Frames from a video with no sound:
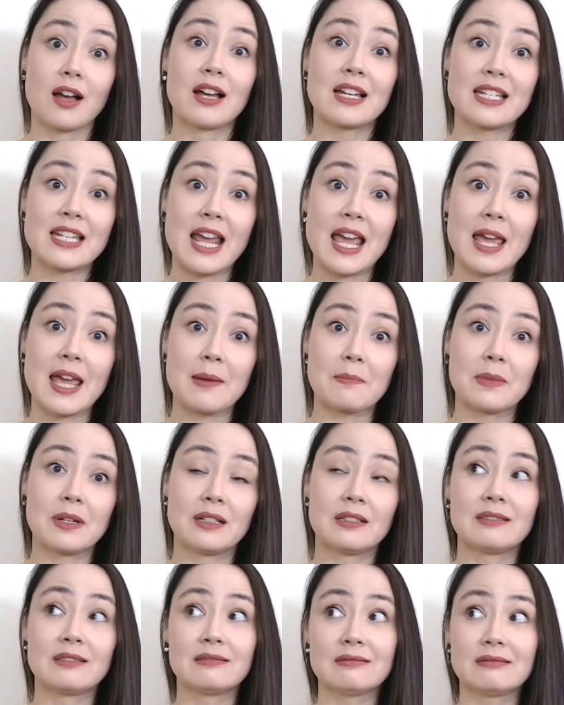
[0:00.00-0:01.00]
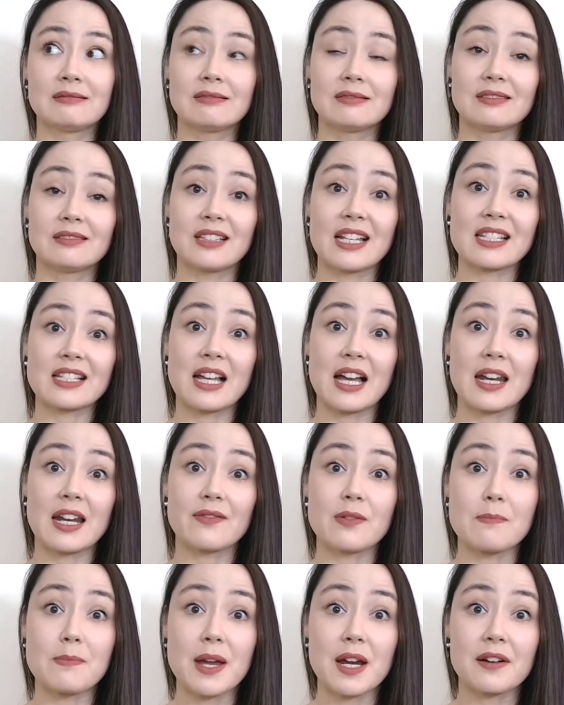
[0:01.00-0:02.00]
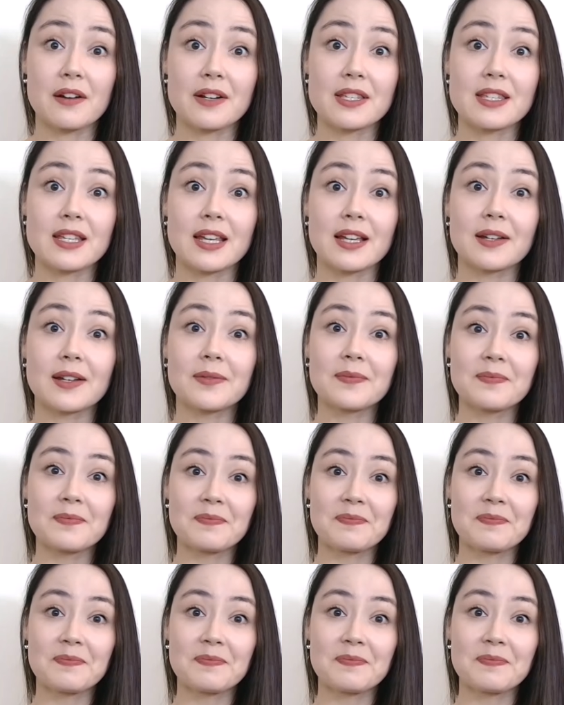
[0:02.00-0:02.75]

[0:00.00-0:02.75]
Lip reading: name. That's kind of embarrassing.